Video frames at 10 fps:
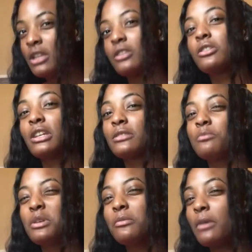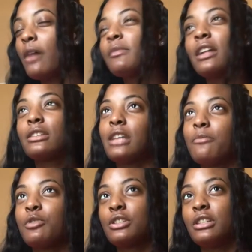because I'm not the
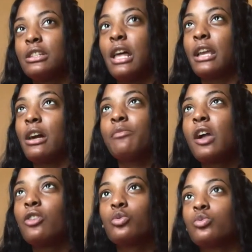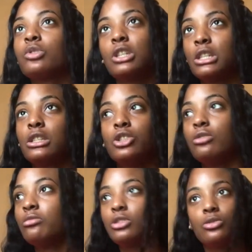type of person that's like, I'm not gonna just
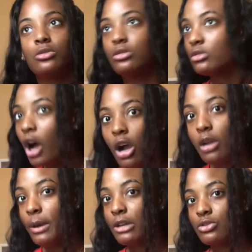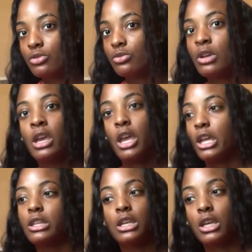talk about you
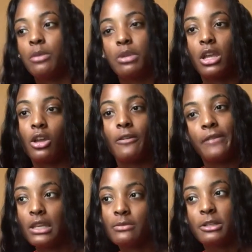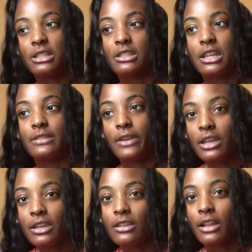and then be in your face, because that's
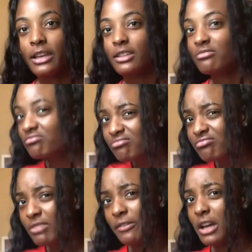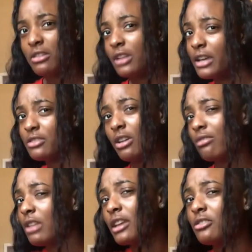fake. Like, if I don't like you, I
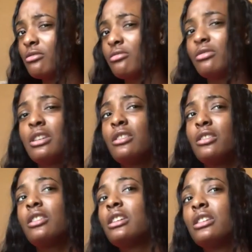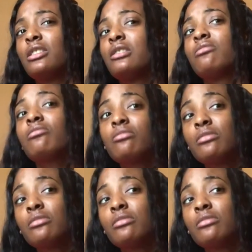don't like you. And